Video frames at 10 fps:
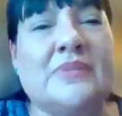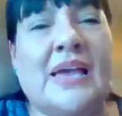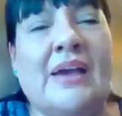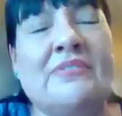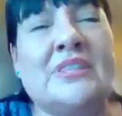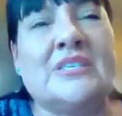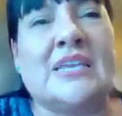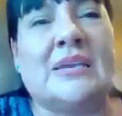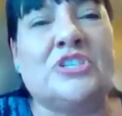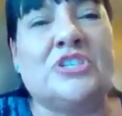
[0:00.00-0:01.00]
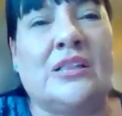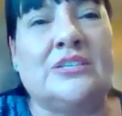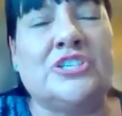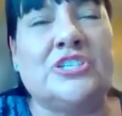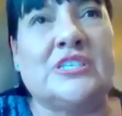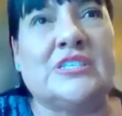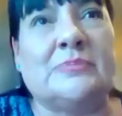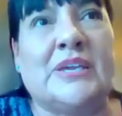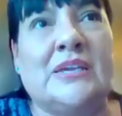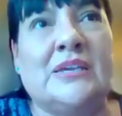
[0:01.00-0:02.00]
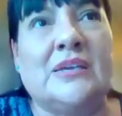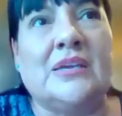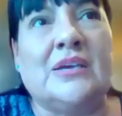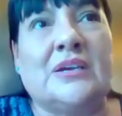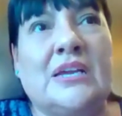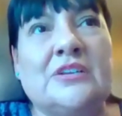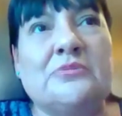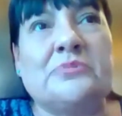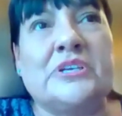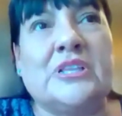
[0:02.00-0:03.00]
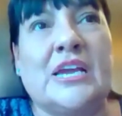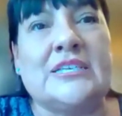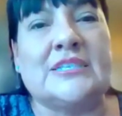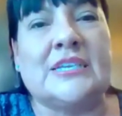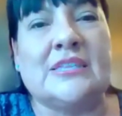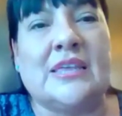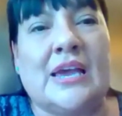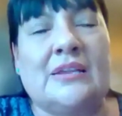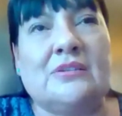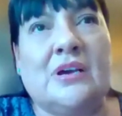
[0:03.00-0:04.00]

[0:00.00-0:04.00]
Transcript: having the same challenges as me, kind of realizing that